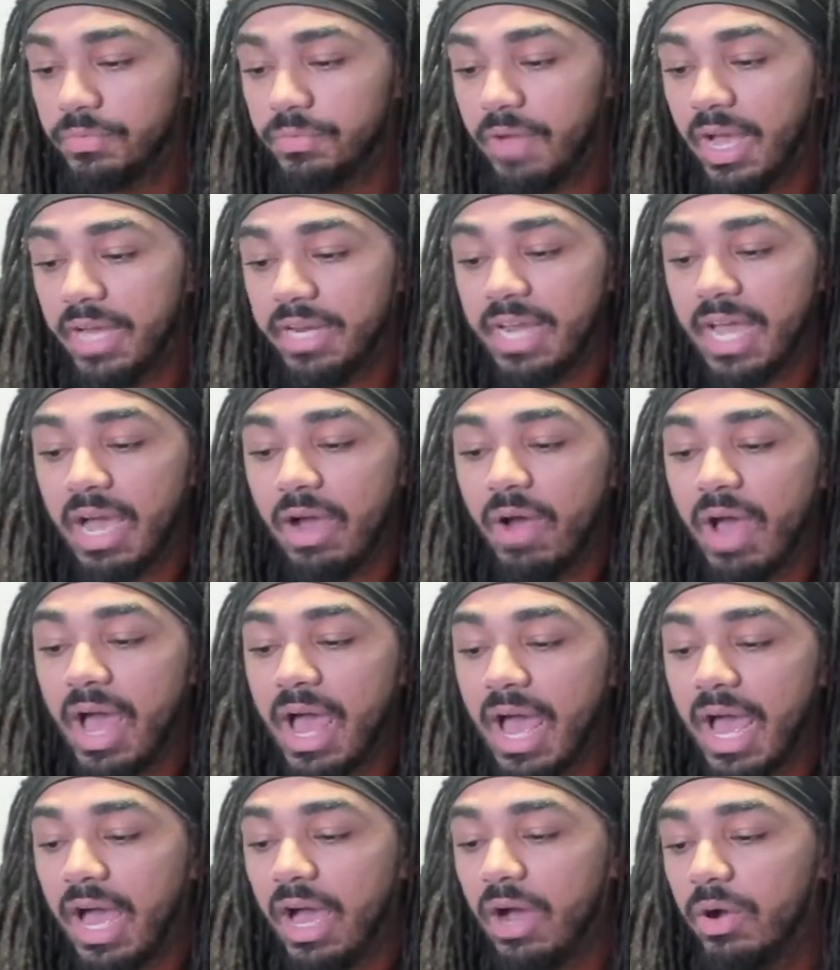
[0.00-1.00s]
Find out
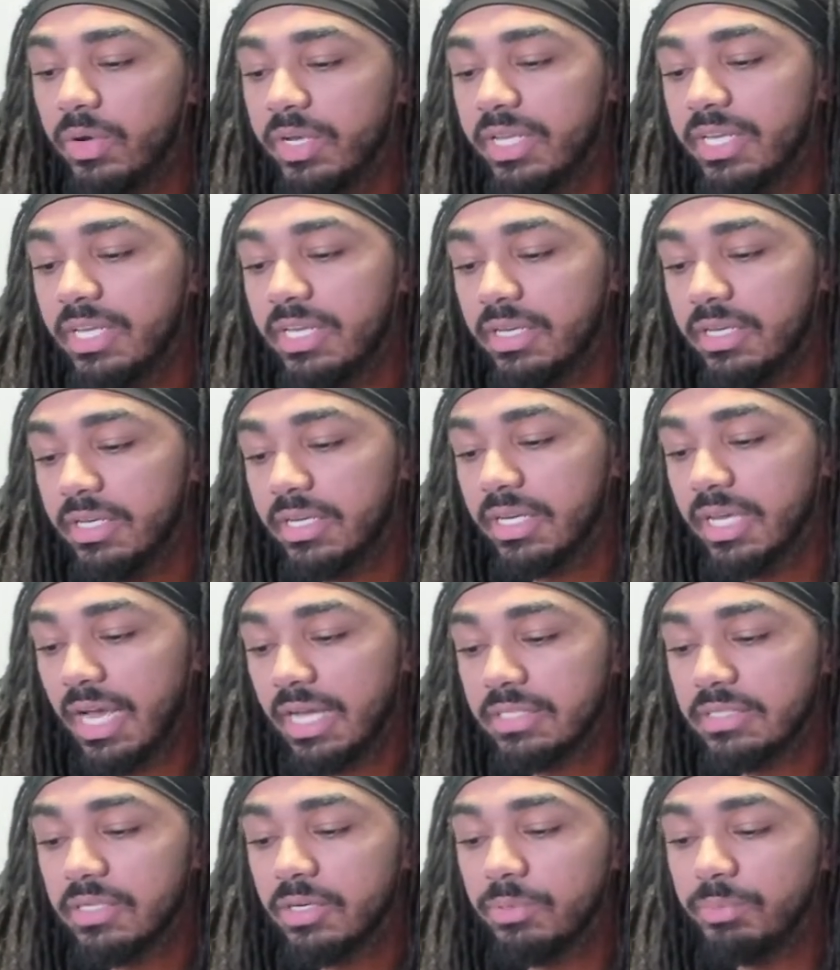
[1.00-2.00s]
how he
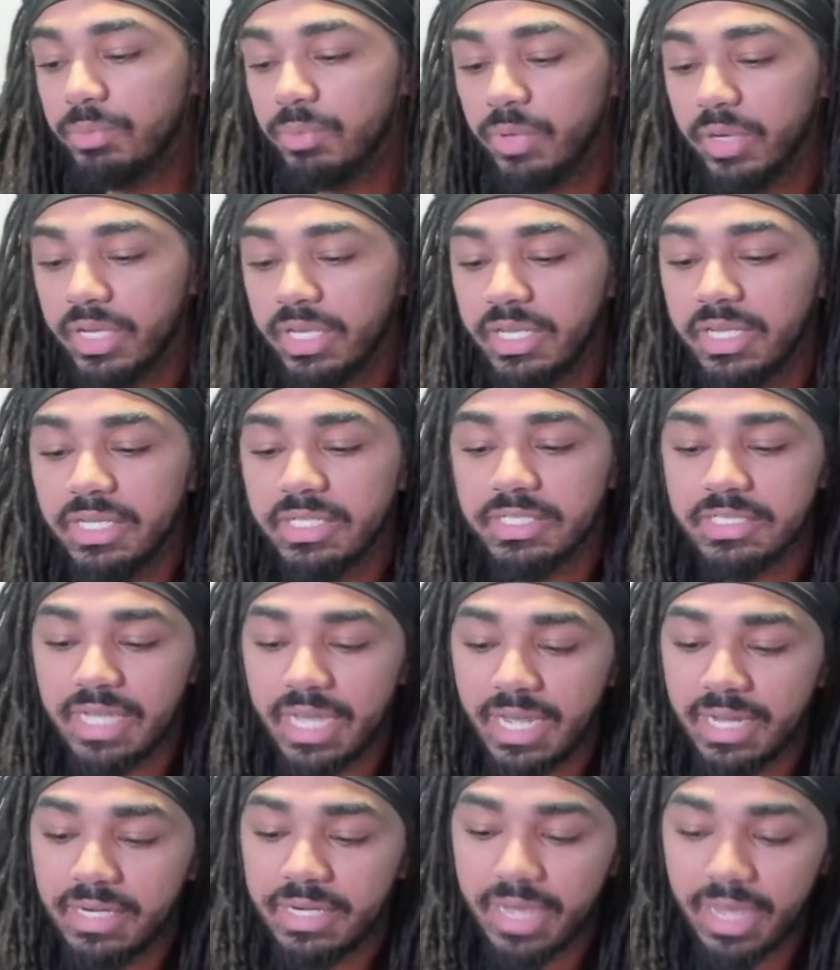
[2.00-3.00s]
got to the point he is
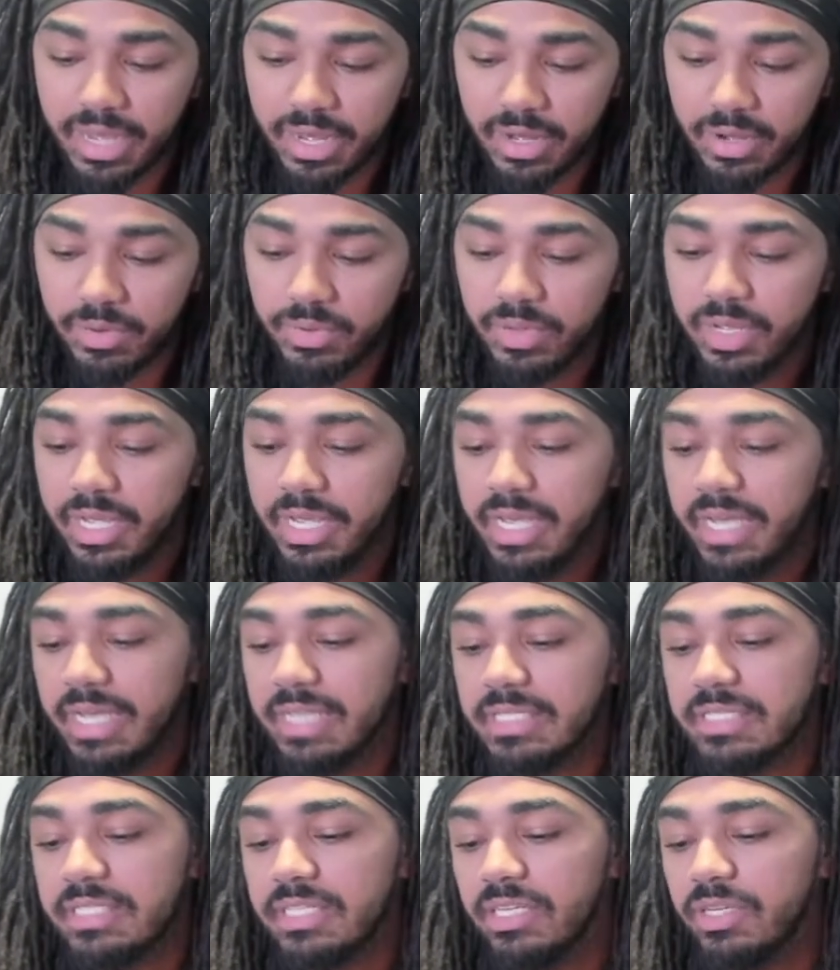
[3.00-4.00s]
at now
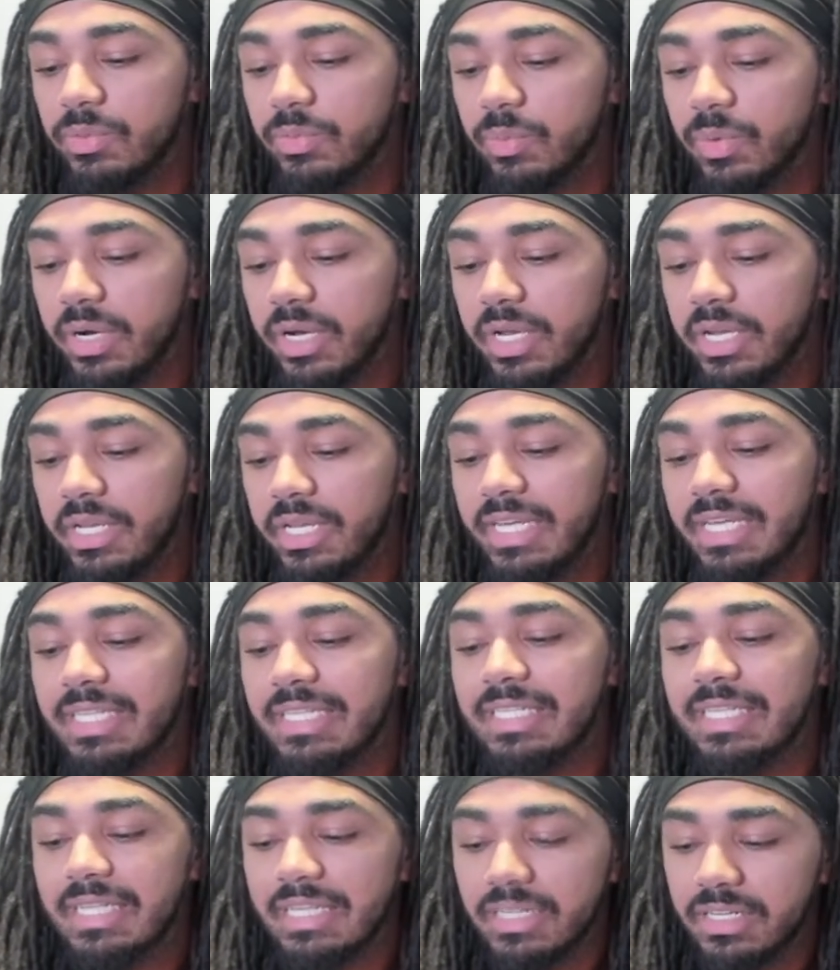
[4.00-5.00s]
and see what he
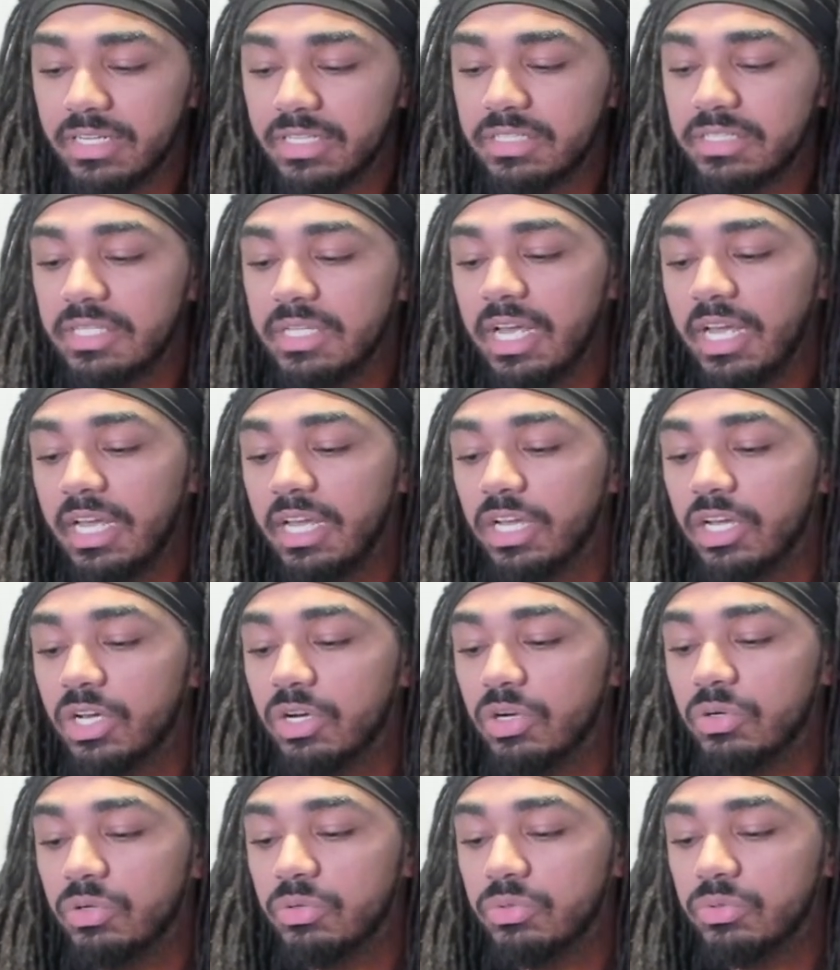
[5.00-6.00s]
does and
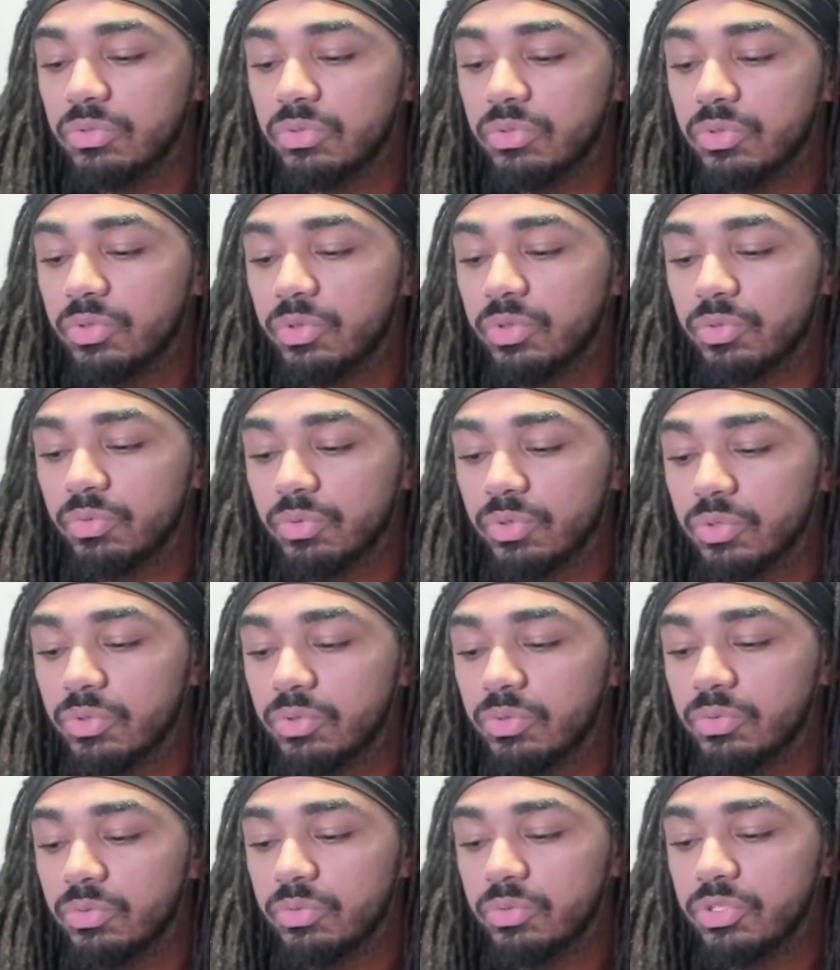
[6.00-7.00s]
go
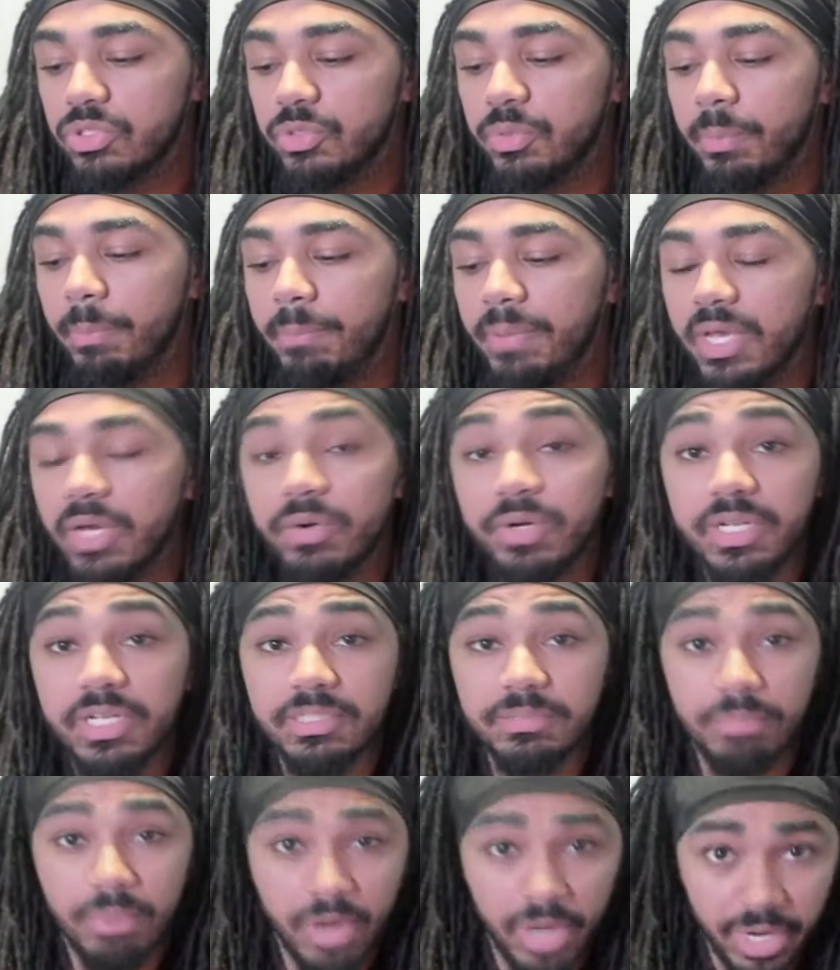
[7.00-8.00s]
through to build his
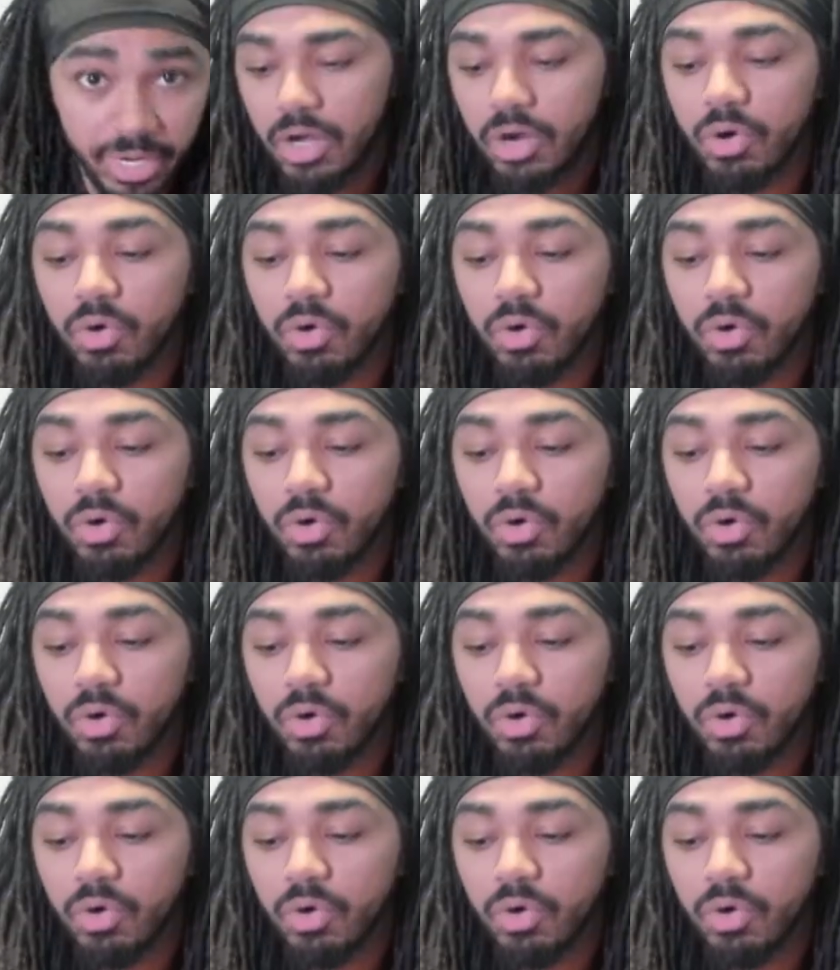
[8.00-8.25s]
brand.